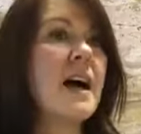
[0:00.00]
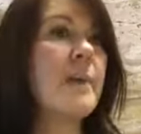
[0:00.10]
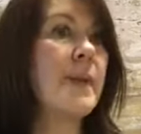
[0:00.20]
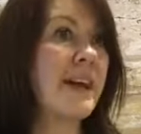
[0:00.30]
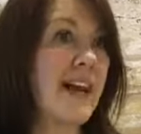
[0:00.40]

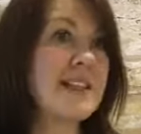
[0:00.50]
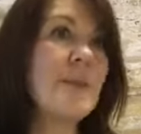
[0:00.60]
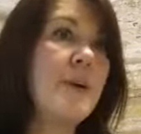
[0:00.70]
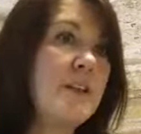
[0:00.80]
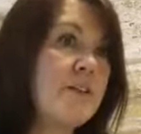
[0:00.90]

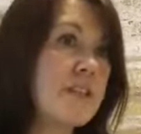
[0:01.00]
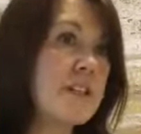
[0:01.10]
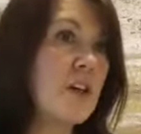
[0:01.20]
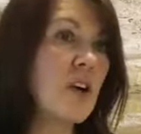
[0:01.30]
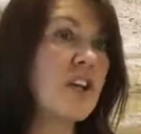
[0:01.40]
anatomy and
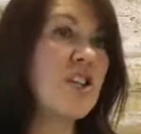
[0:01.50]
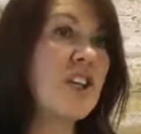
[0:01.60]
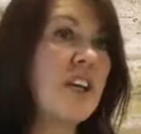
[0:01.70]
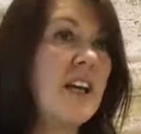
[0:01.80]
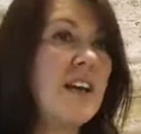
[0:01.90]

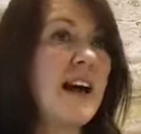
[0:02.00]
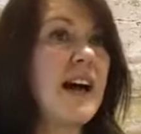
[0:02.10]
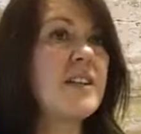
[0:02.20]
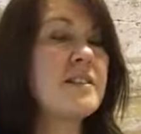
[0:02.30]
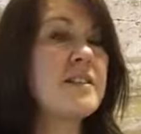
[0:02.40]
physiology
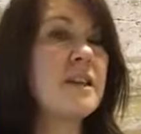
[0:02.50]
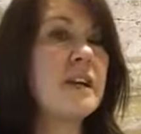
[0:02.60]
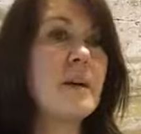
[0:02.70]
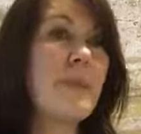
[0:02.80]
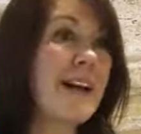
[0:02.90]
and
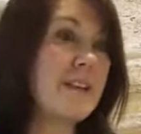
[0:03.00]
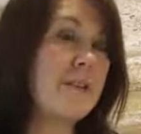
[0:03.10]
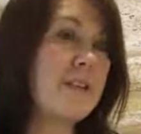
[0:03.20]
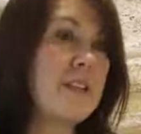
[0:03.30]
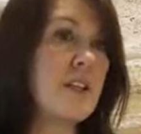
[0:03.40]

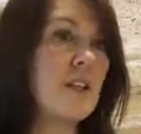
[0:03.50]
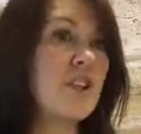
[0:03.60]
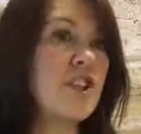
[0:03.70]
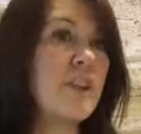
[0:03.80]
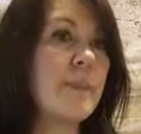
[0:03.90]

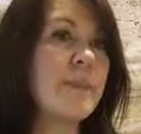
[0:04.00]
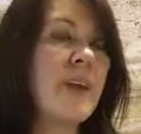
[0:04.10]
pathophysiology.